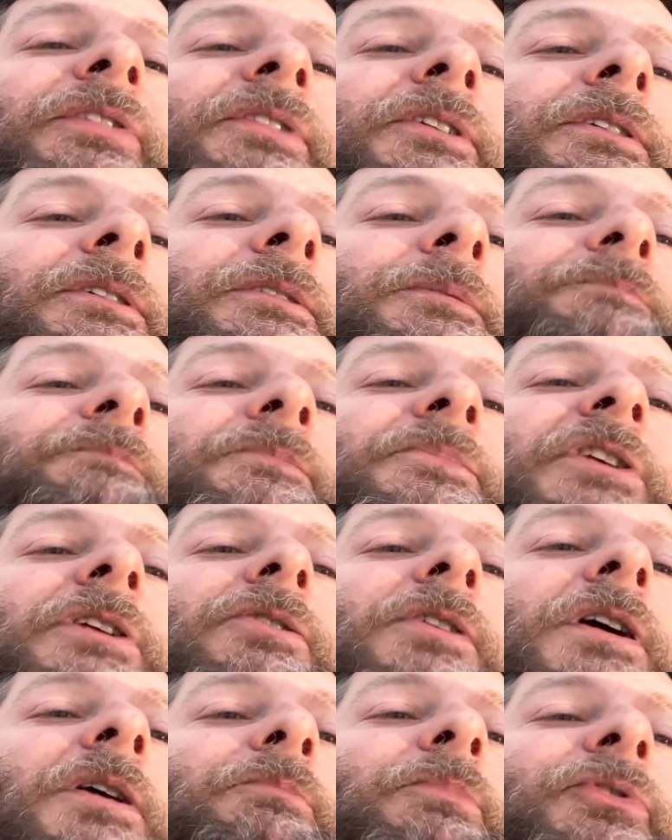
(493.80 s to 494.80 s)
in the, you
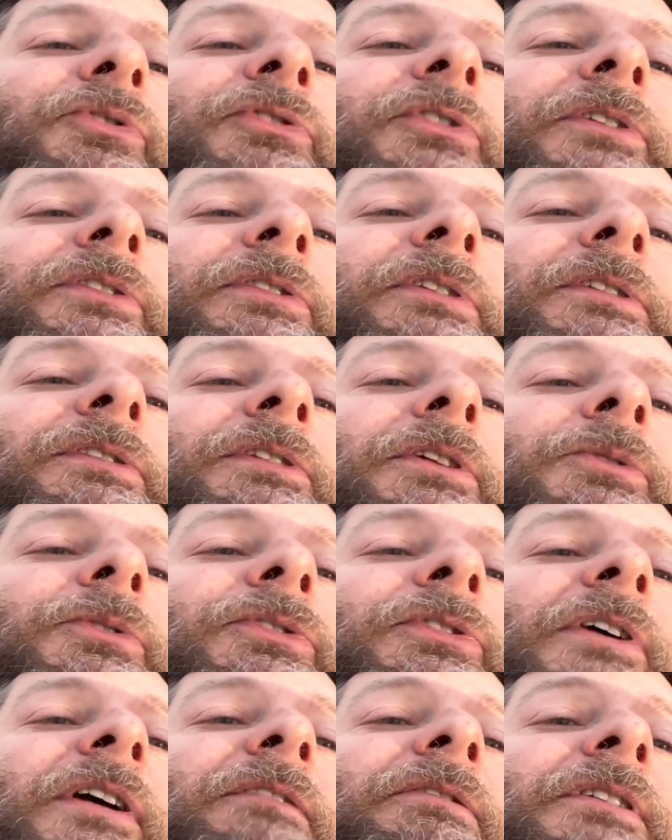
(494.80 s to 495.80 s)
know, upper 60s, low
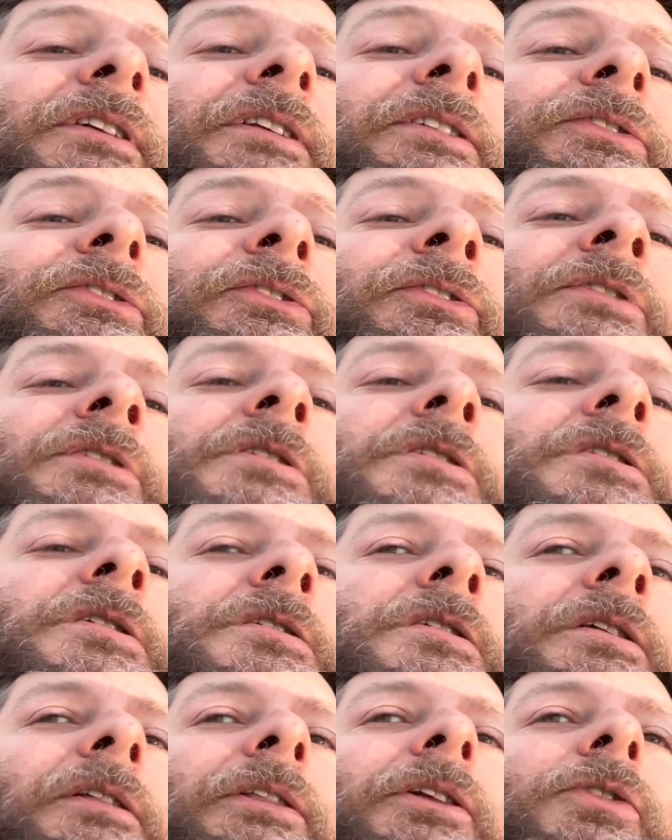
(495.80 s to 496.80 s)
70s.
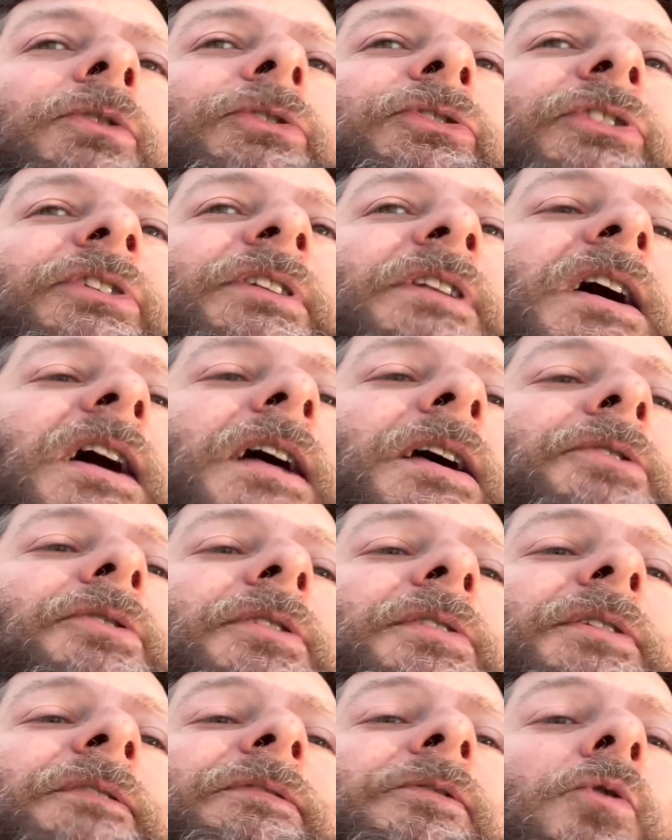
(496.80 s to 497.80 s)
Lows at night
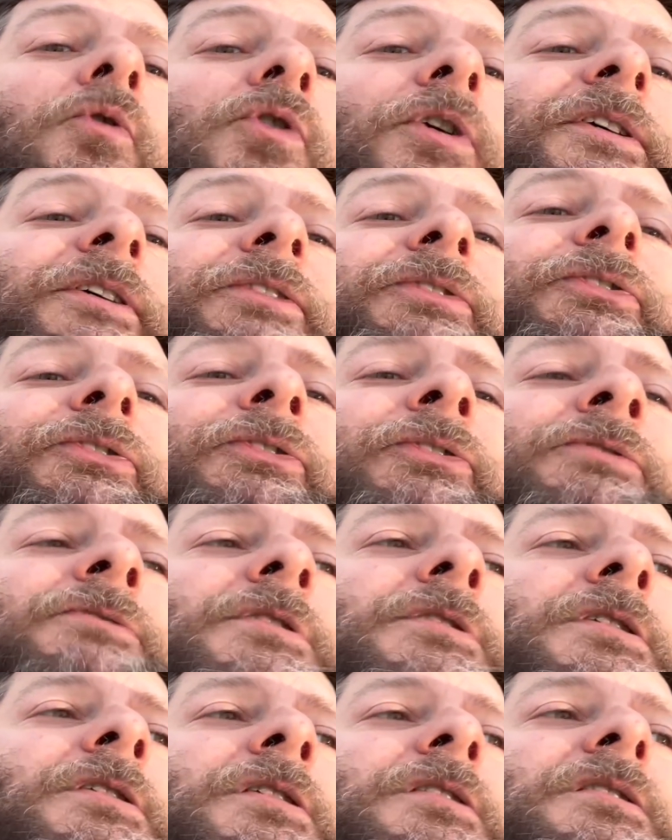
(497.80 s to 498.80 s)
are in the 40s.
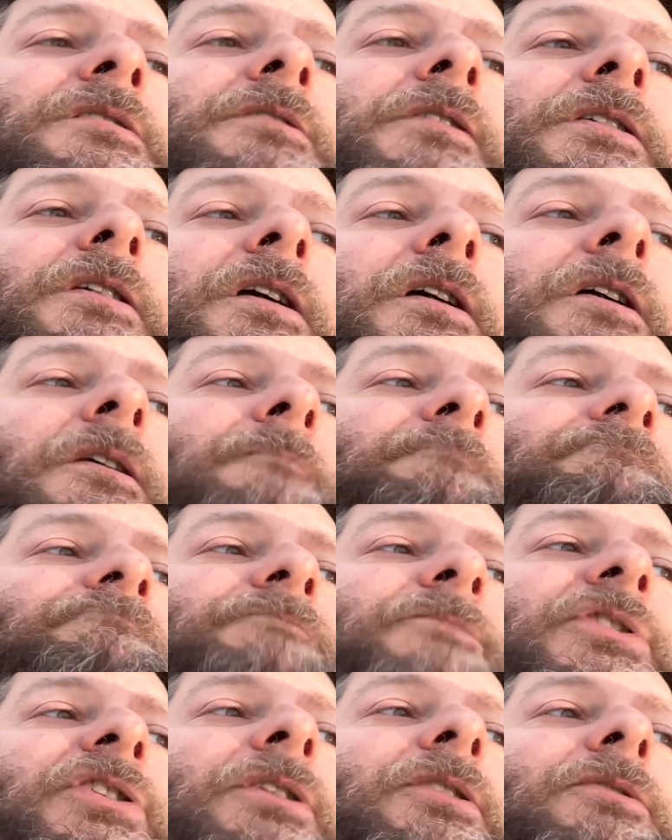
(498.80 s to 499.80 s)

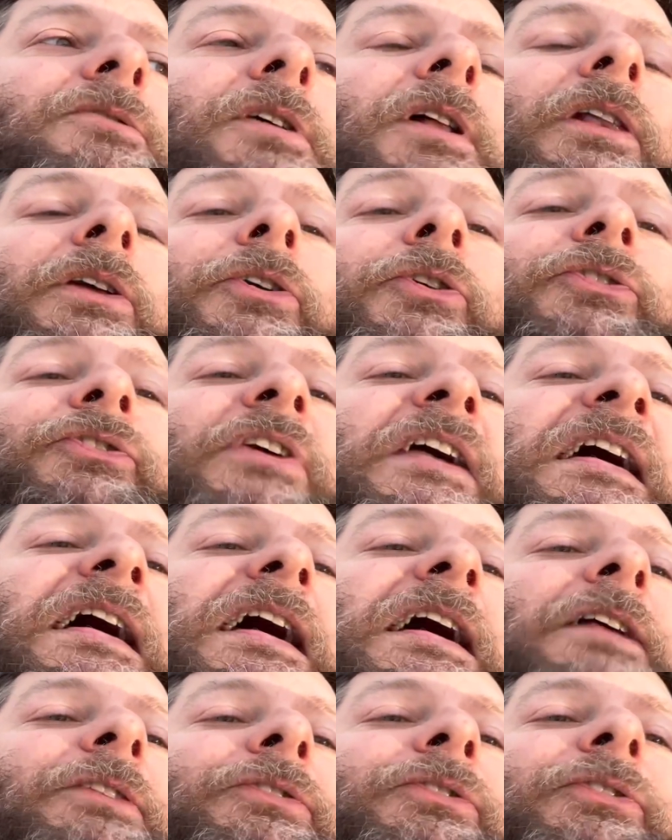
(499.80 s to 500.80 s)
You know, clear
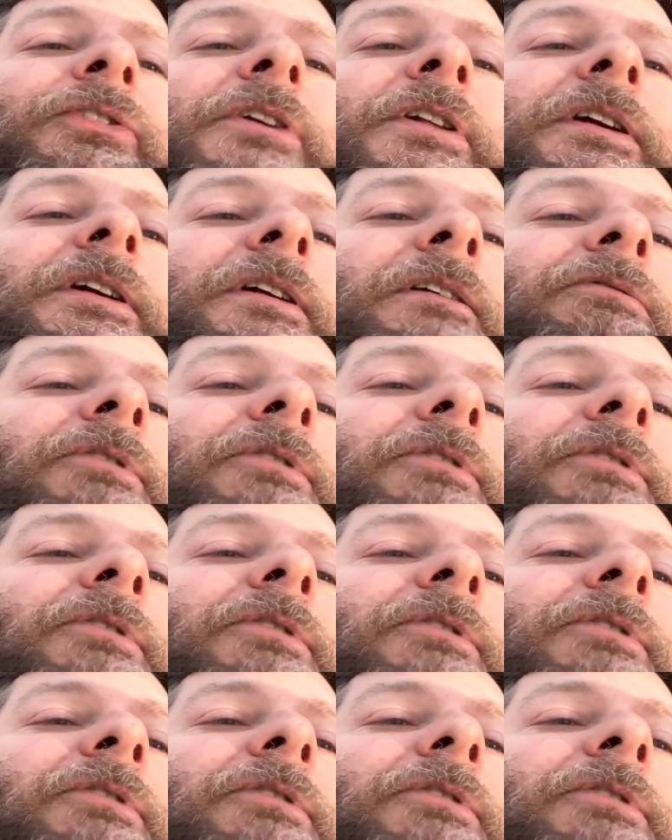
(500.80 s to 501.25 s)
skies, sunny